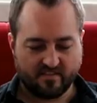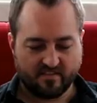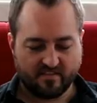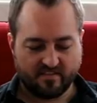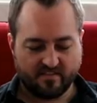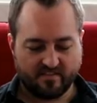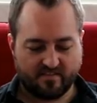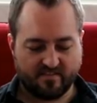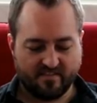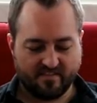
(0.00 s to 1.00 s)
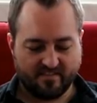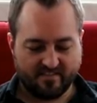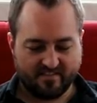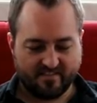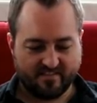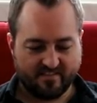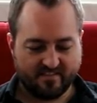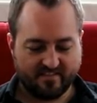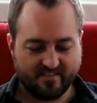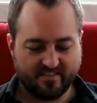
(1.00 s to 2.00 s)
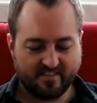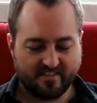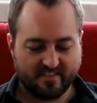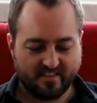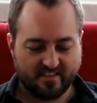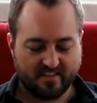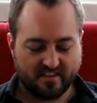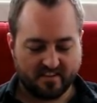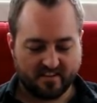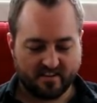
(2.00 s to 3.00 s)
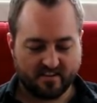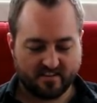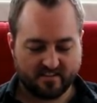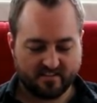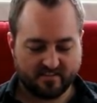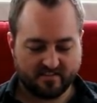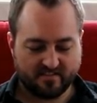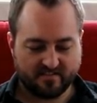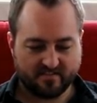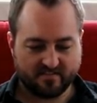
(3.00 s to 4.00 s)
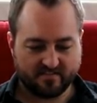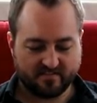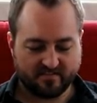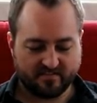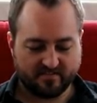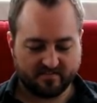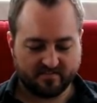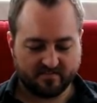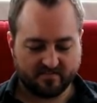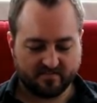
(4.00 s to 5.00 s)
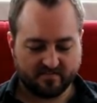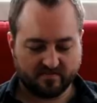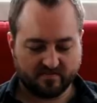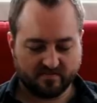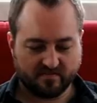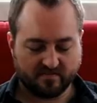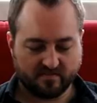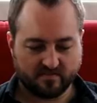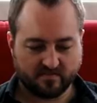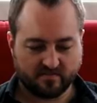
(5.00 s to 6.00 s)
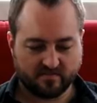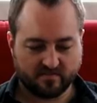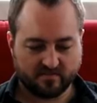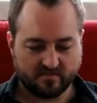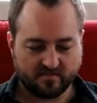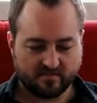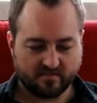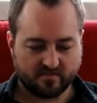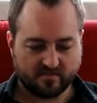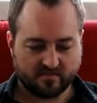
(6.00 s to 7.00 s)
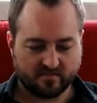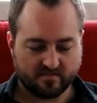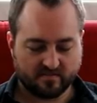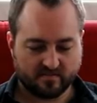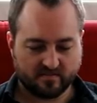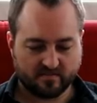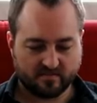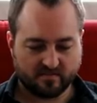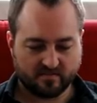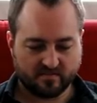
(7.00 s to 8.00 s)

No words are spoken by the person on screen.